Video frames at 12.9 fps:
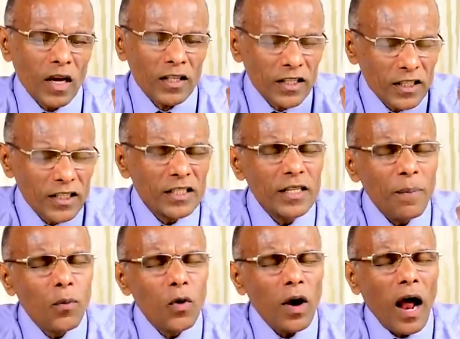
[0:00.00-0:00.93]
This is
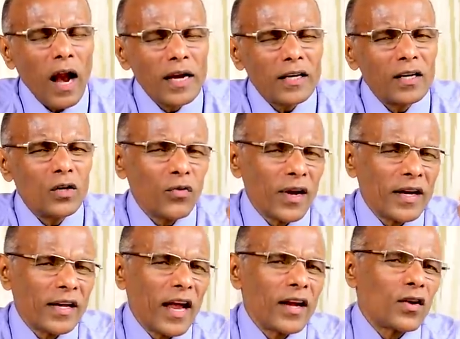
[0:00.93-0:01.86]
the Article
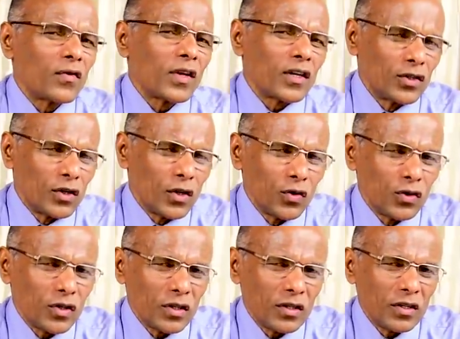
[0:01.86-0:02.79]
28 of the
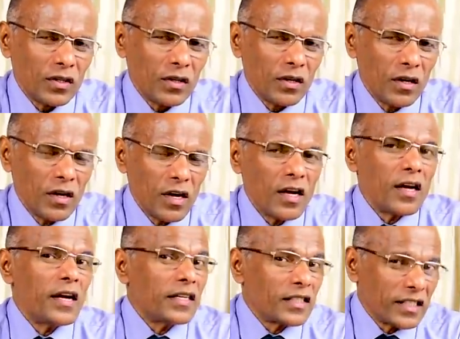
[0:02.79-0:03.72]
Constitution.
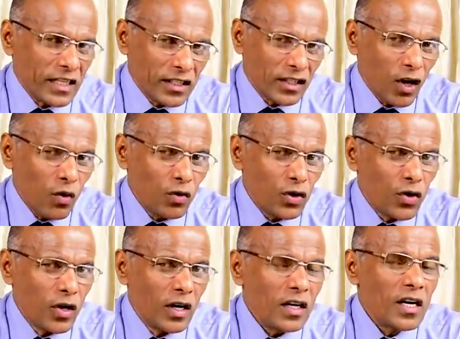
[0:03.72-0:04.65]
It sets out
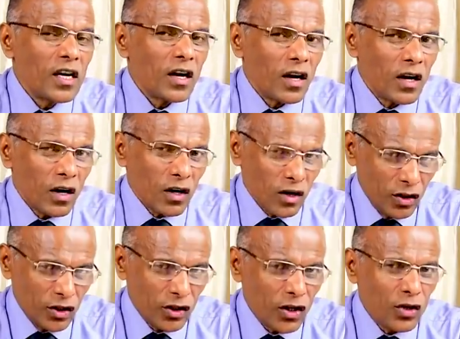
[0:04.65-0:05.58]
your
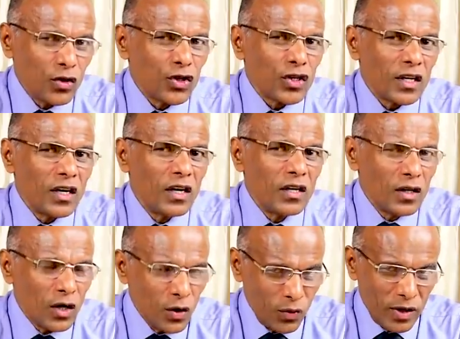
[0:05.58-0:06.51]
constitutional
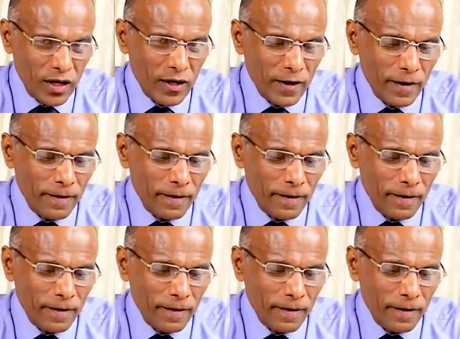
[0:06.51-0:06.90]
duty.